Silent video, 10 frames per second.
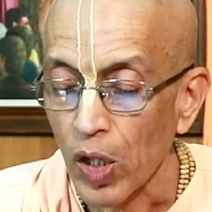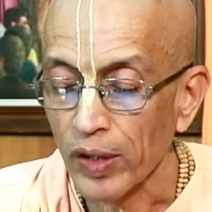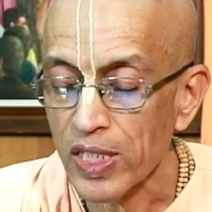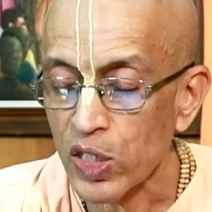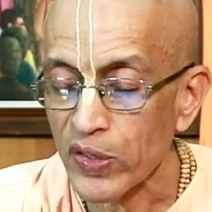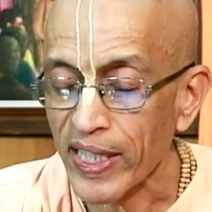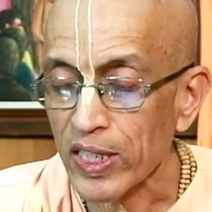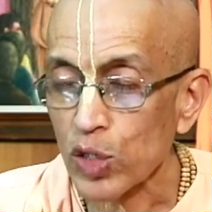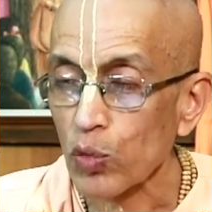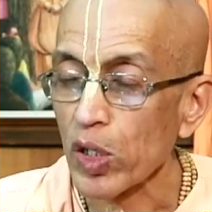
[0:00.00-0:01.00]
On his
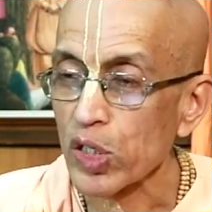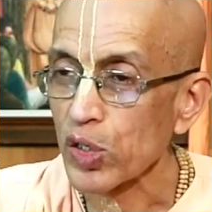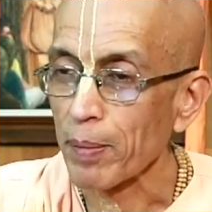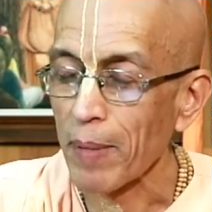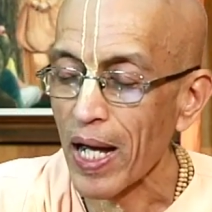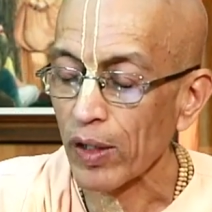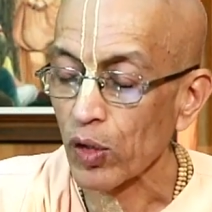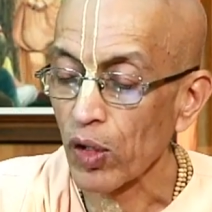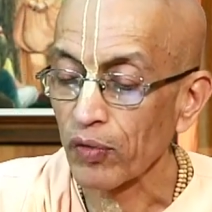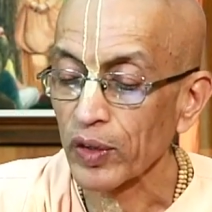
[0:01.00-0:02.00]
chest was the
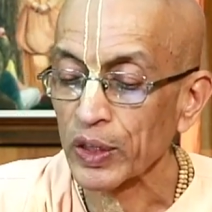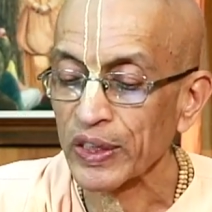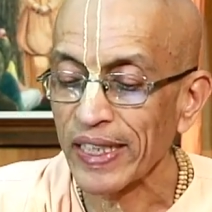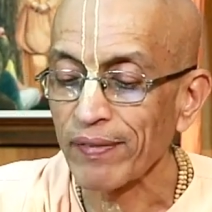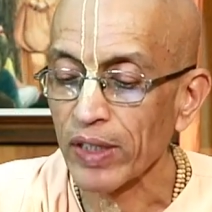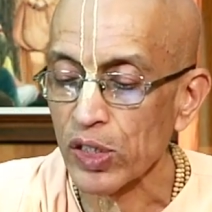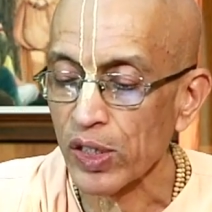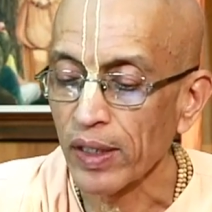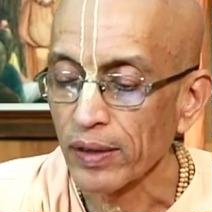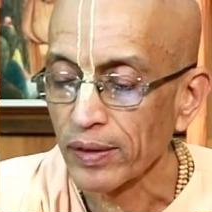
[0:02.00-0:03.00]
mark of
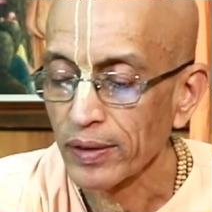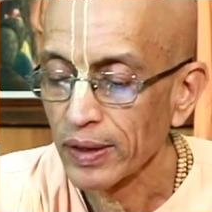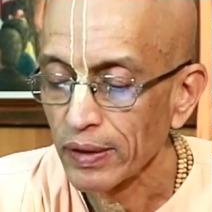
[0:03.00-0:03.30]
Shrivatsa.